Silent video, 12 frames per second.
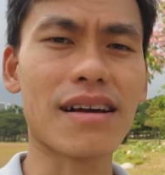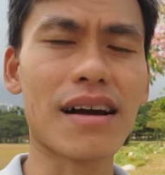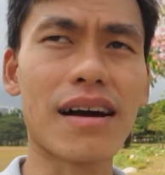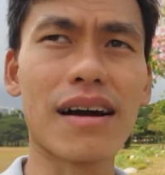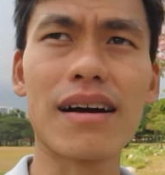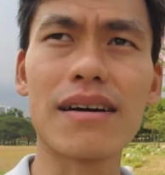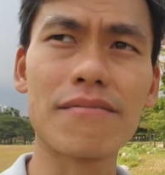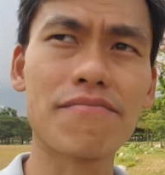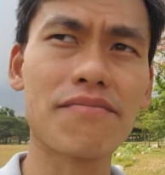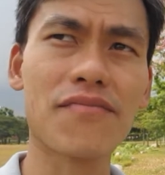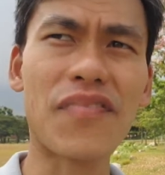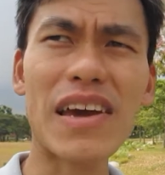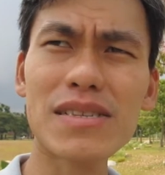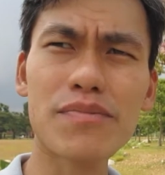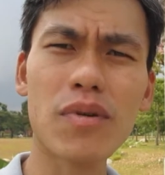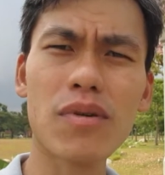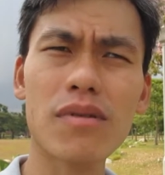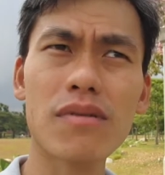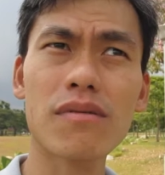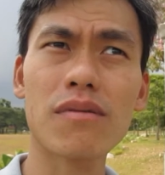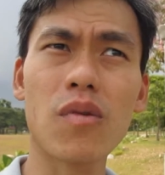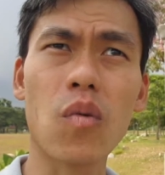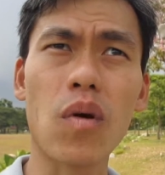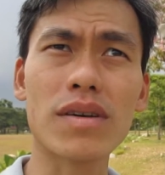Uh, Facebook
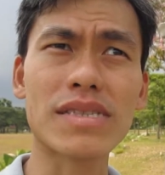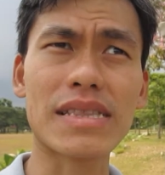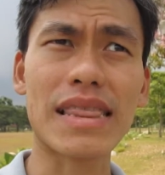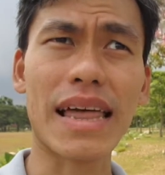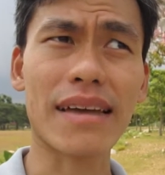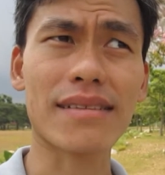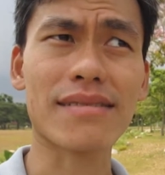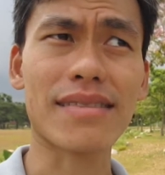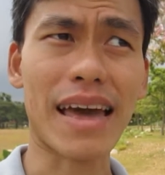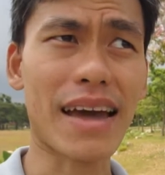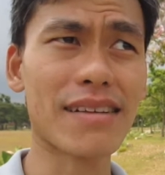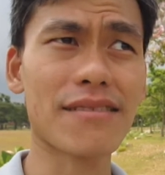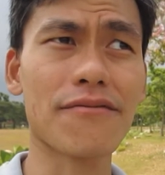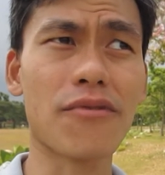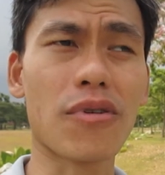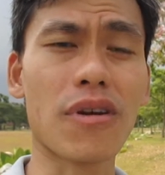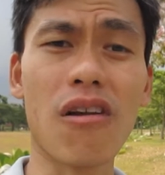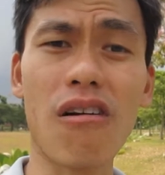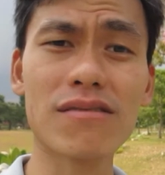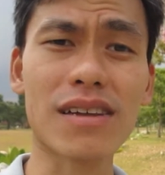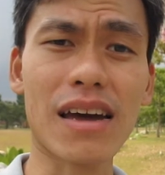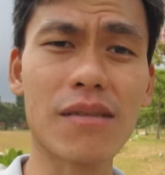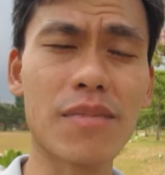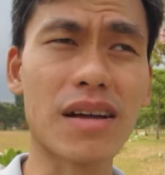was like that for a long
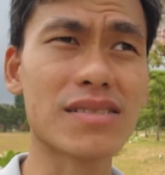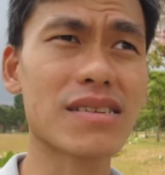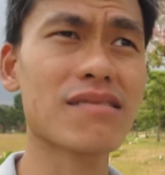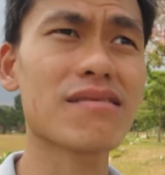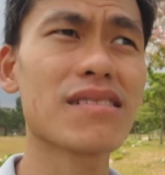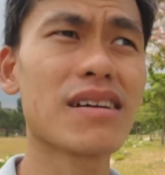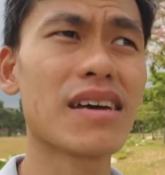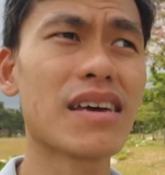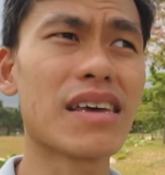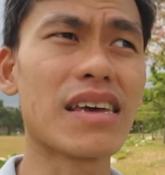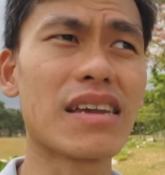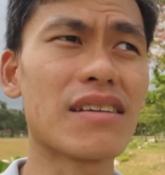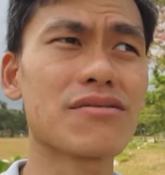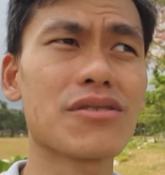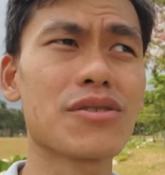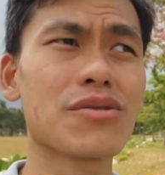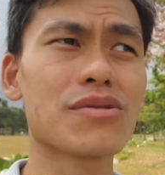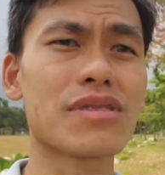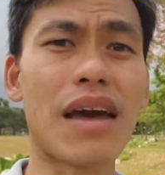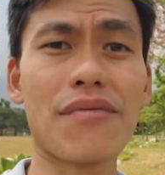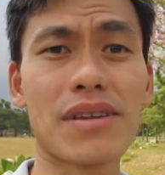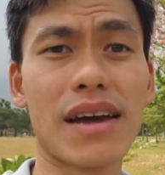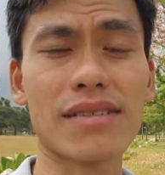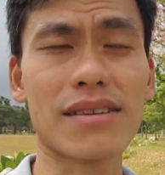time until it introduced
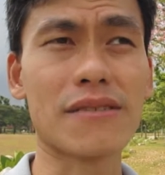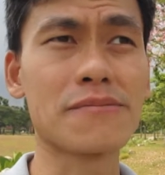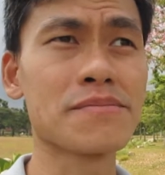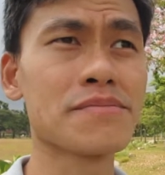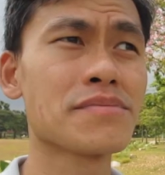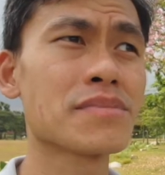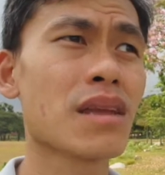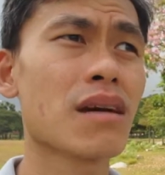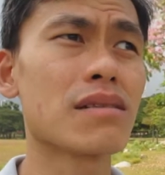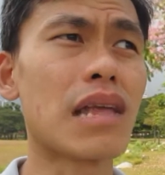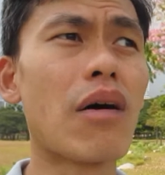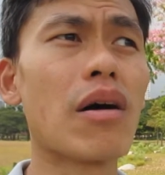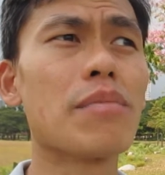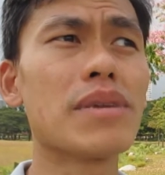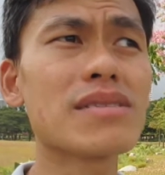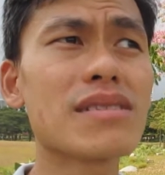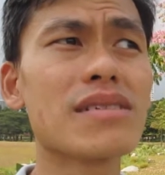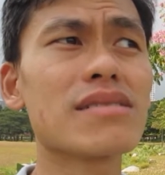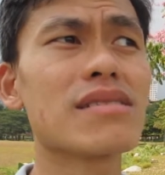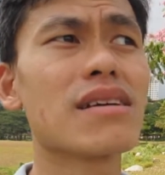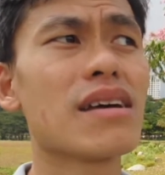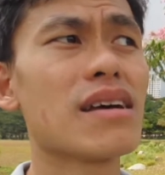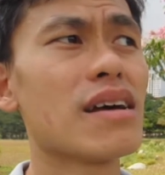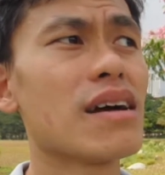advertising. Now, a business
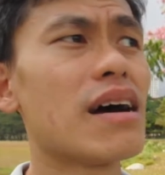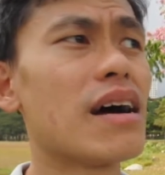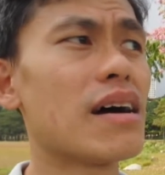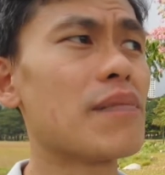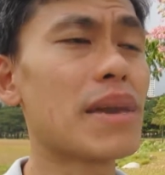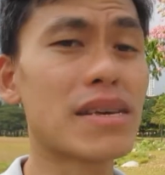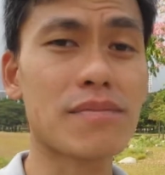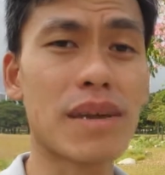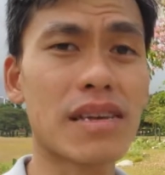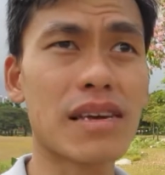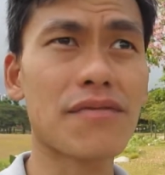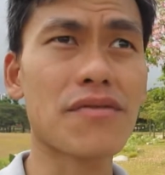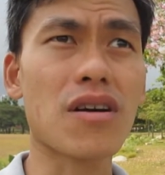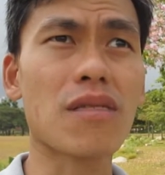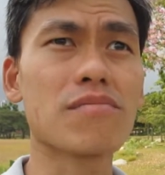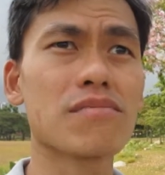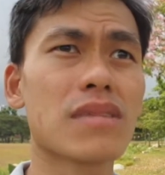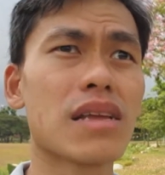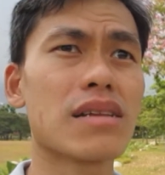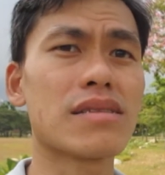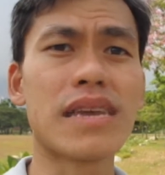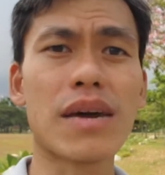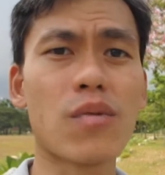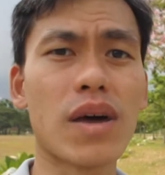uh, makes money from
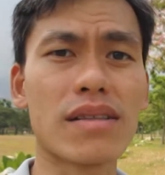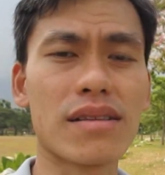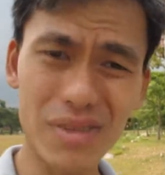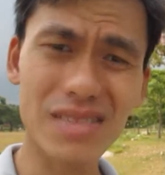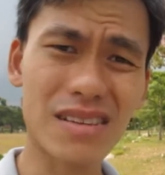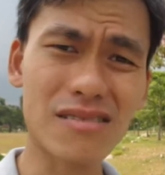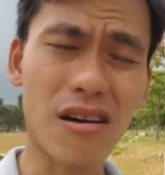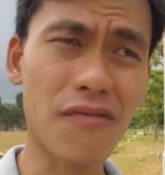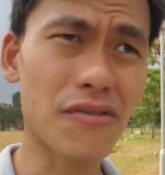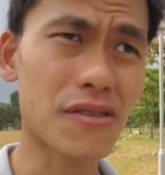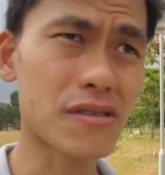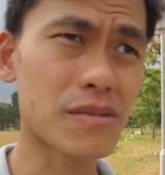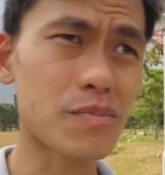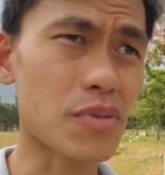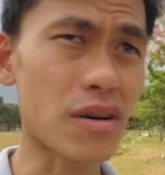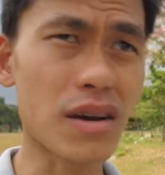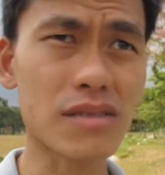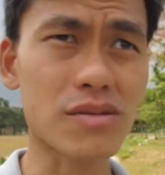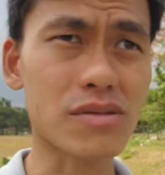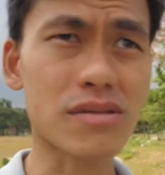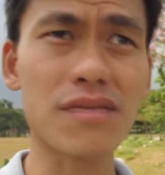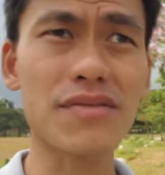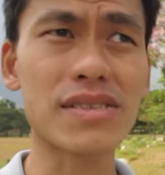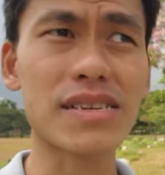day one. Business offers products or
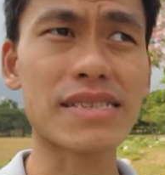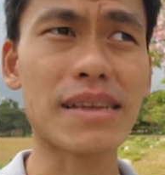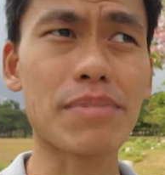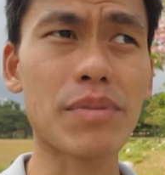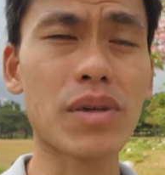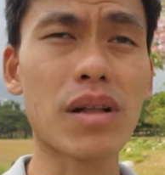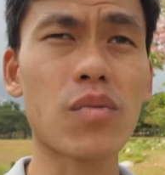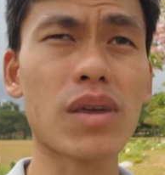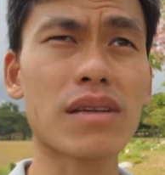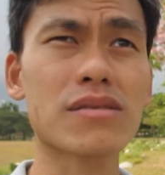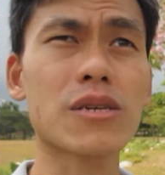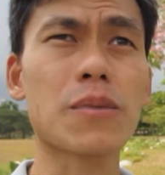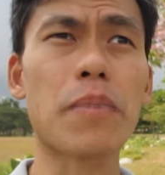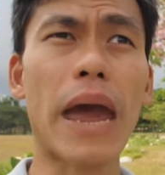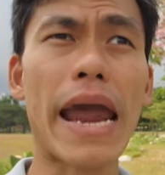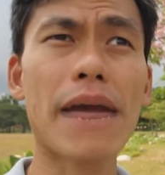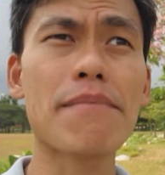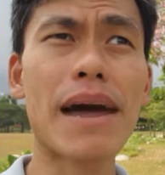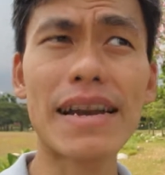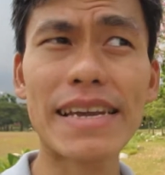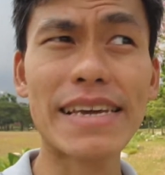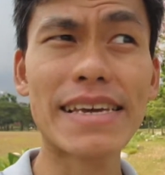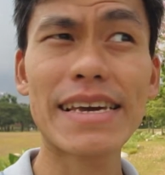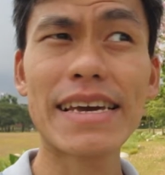services that people are willing to pay
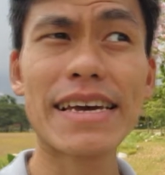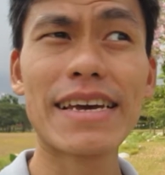money